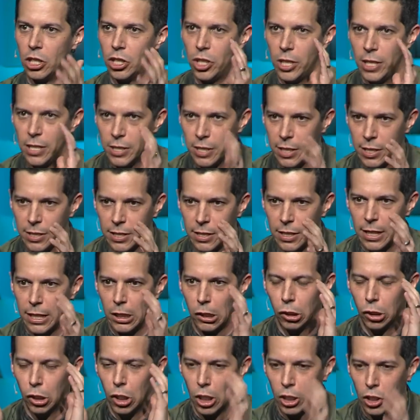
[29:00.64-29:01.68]
Jesus, he
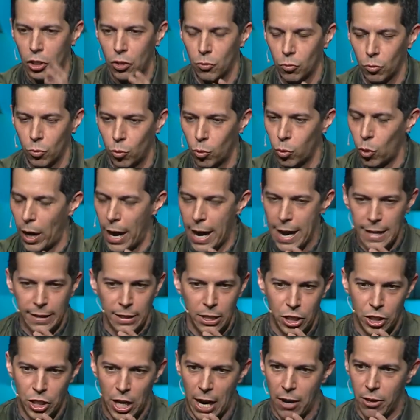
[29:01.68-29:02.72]
looks right into
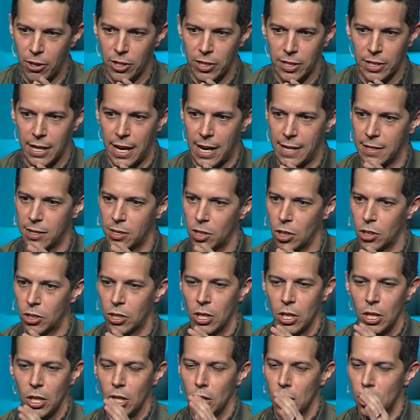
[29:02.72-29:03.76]
Jairus' eyes and says,
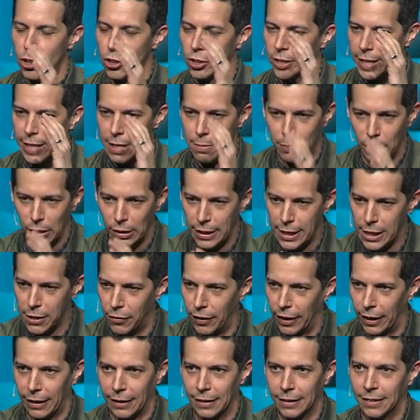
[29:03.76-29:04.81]
just keep
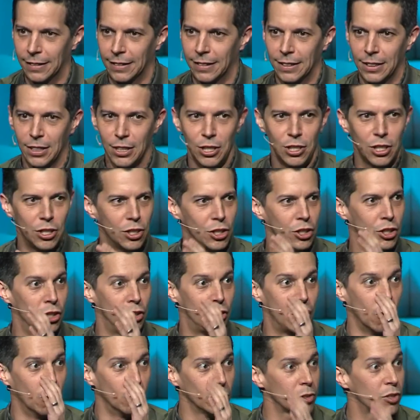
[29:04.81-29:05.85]
believing.
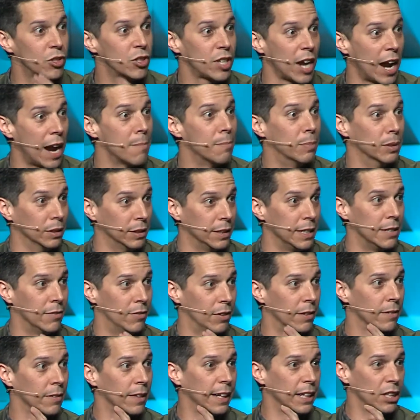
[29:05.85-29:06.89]
Don't stop
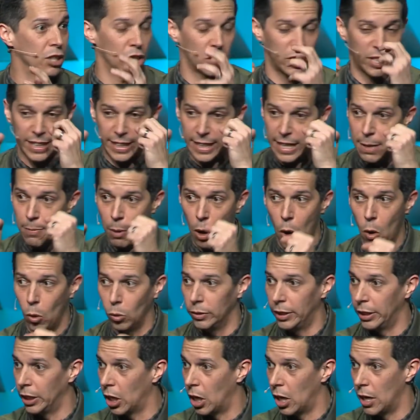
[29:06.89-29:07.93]
believing. Like, just keep
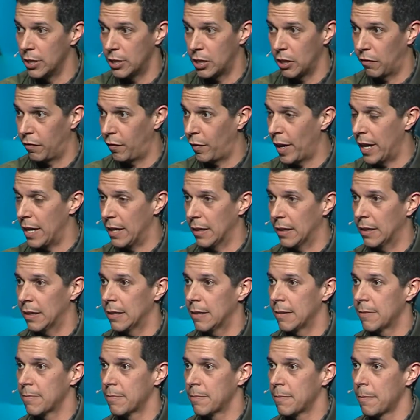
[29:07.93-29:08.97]
holding on to faith.
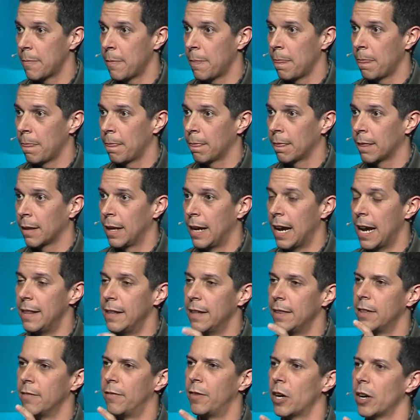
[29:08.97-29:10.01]
And
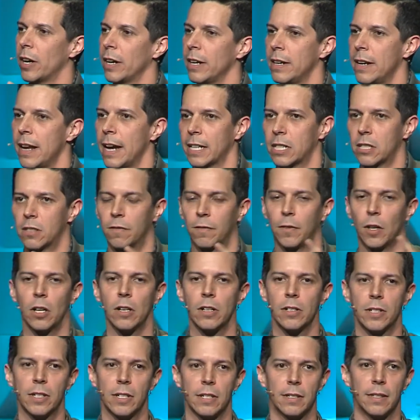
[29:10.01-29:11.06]
then the very next
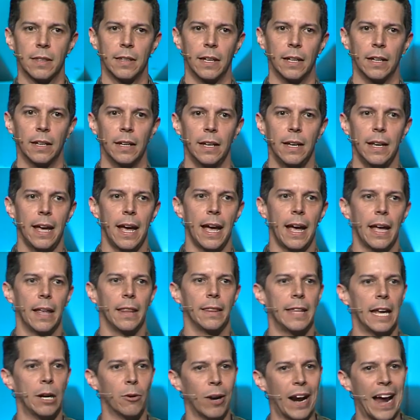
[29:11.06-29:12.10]
verse is that
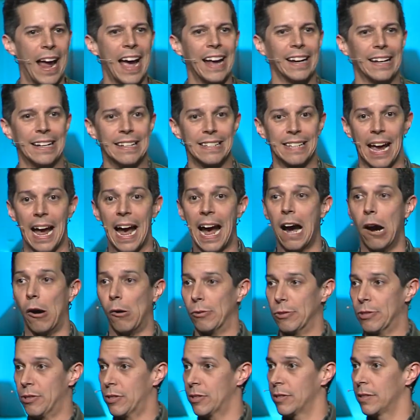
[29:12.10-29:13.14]
they were at his
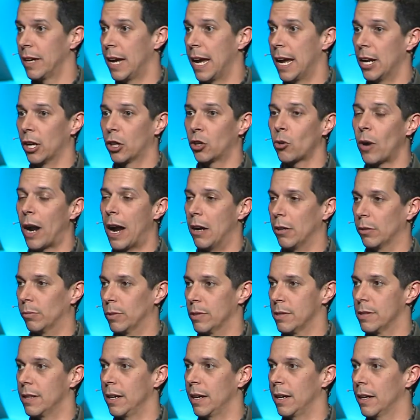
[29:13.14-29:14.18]
house and a crowd
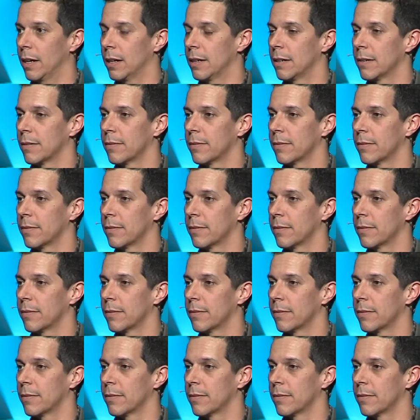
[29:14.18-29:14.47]
was there.